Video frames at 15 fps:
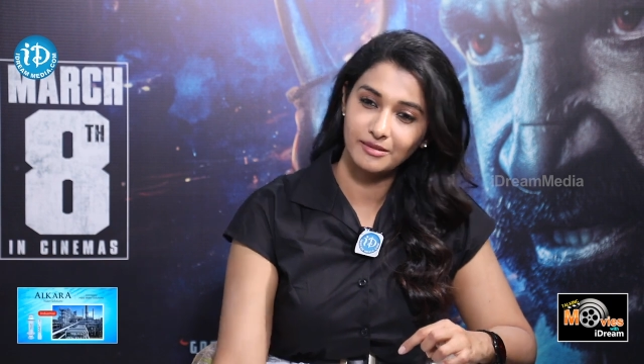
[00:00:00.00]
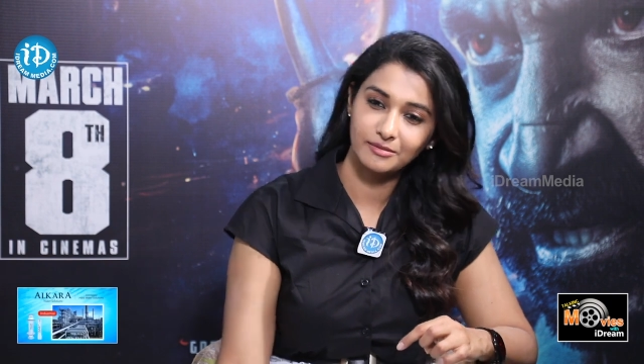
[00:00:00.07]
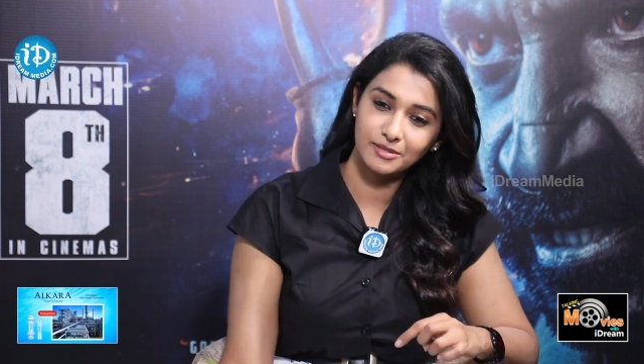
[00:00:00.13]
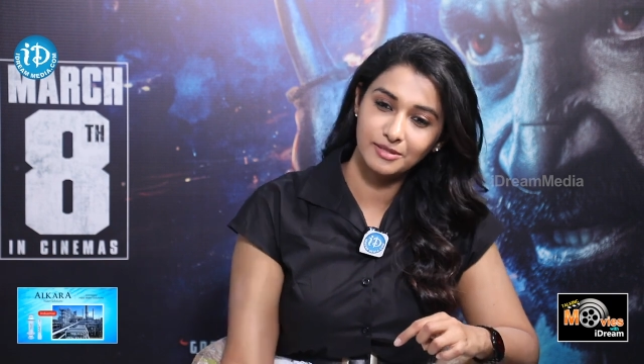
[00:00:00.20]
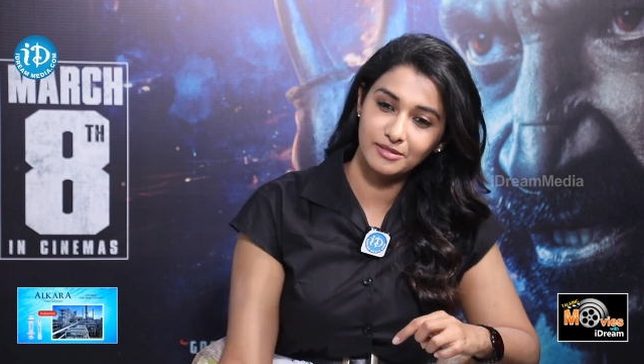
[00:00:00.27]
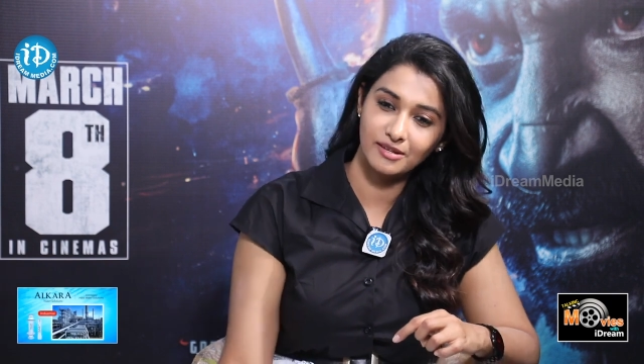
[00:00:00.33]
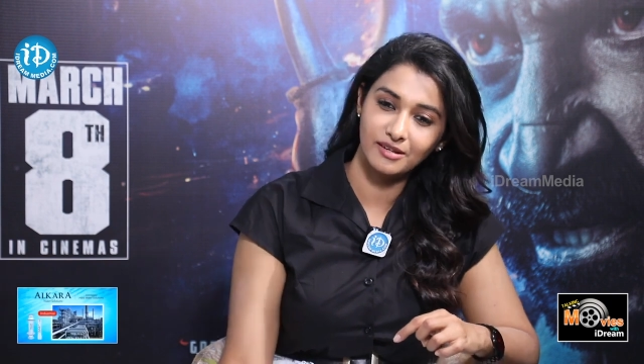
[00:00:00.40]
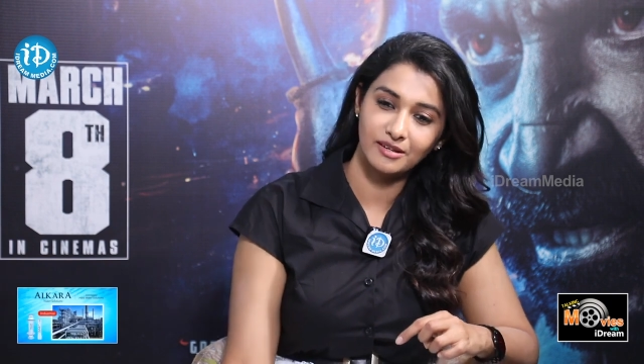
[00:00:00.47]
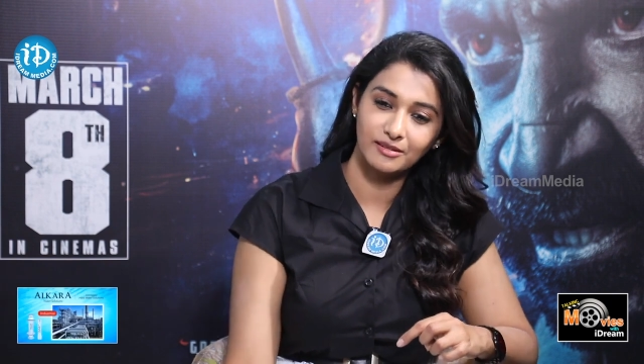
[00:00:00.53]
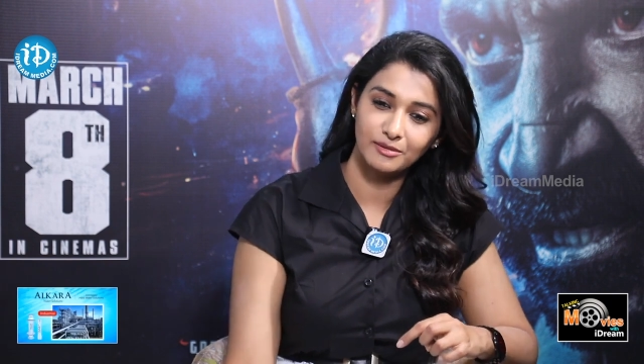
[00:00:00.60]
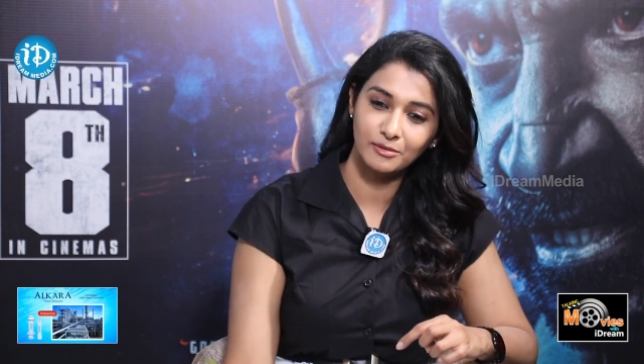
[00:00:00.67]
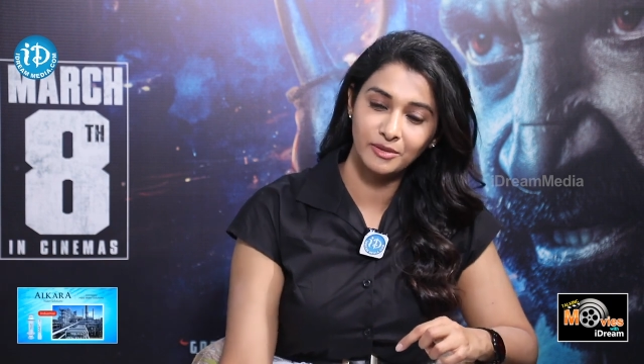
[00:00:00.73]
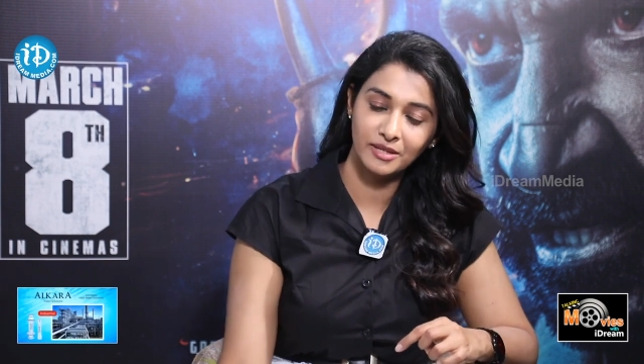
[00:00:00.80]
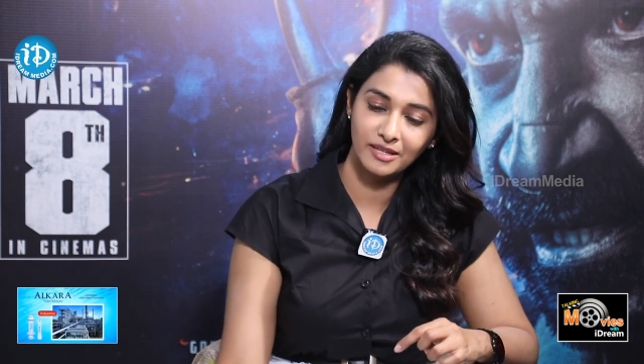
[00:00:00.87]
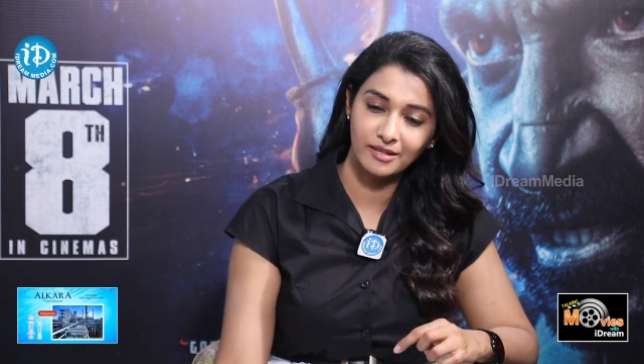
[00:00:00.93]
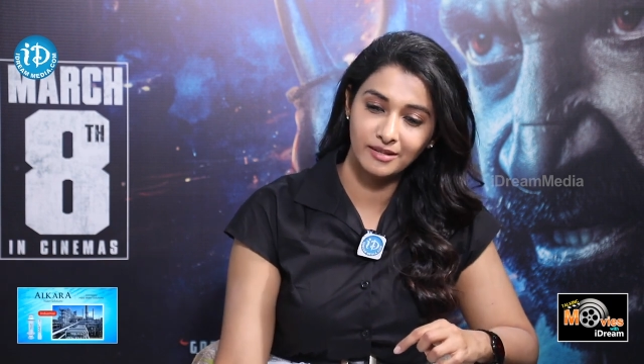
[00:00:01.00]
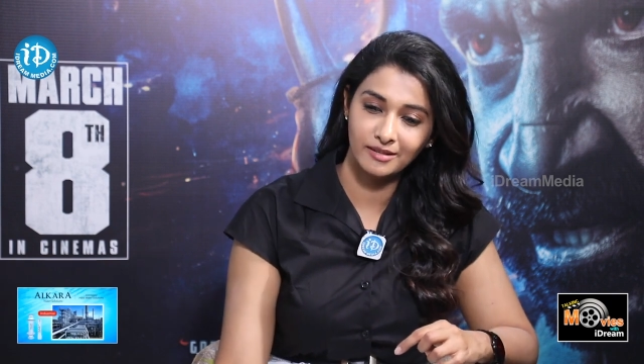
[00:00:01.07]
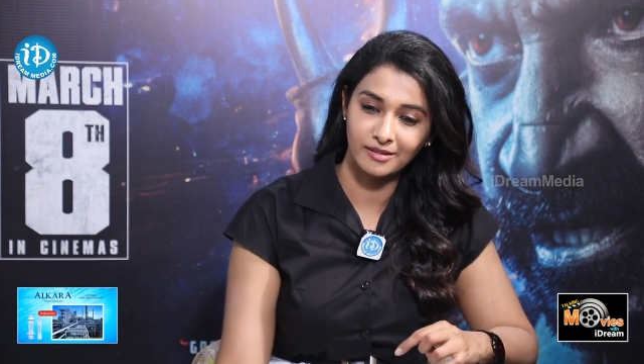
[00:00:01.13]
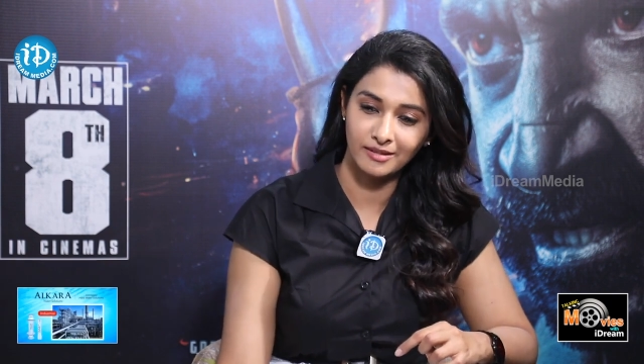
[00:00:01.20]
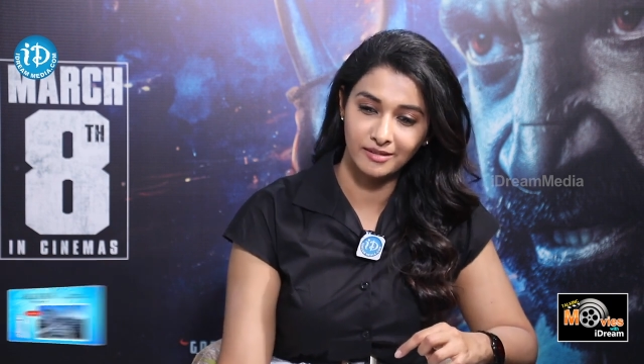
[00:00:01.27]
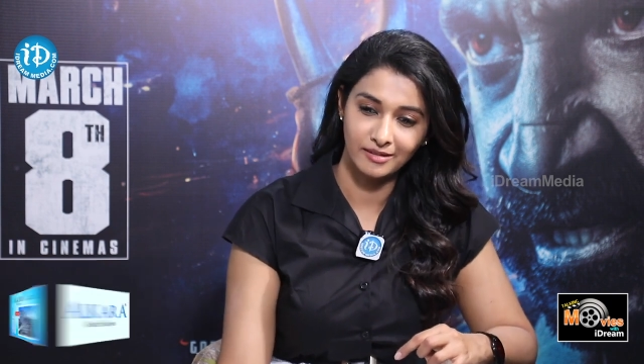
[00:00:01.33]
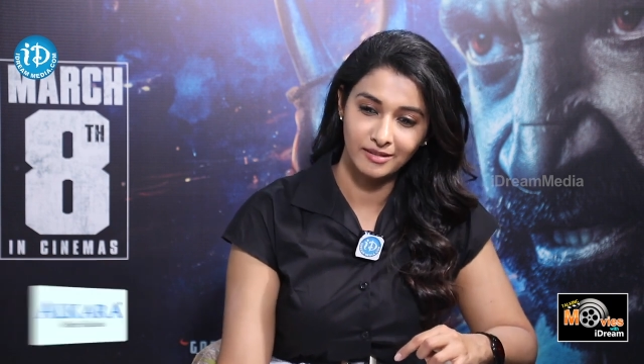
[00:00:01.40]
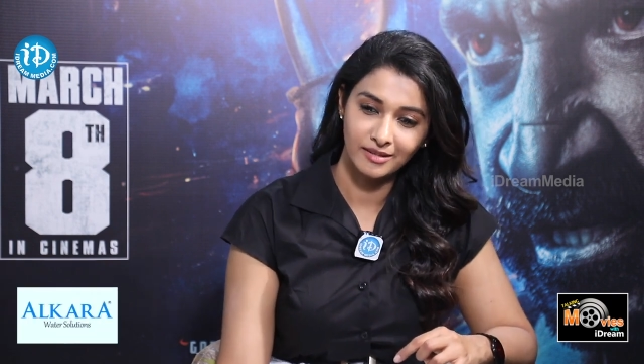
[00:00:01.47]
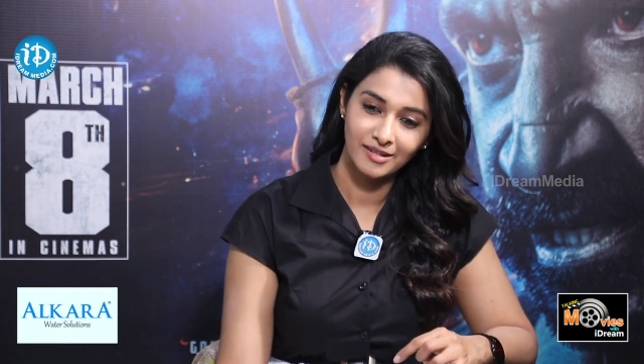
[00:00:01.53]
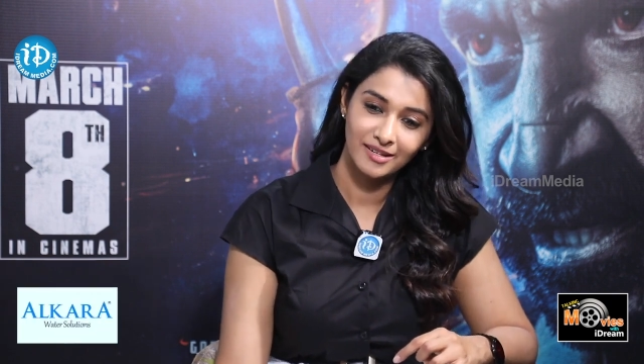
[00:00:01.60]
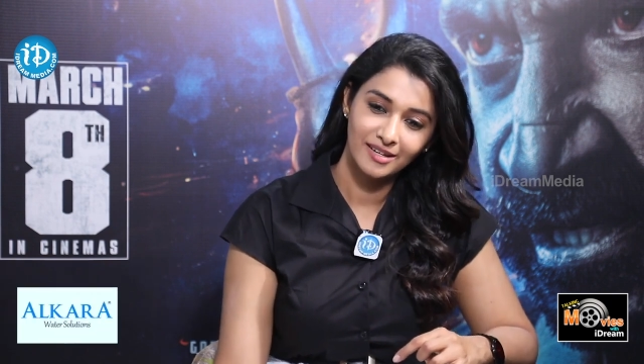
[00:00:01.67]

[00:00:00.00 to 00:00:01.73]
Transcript: I was doing the